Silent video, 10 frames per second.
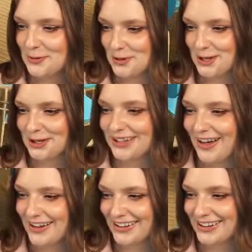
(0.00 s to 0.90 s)
with a
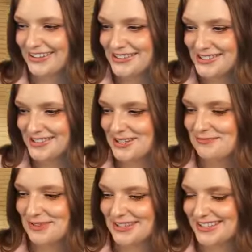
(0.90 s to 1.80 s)
lock on her
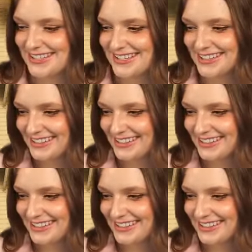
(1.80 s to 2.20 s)
simussy.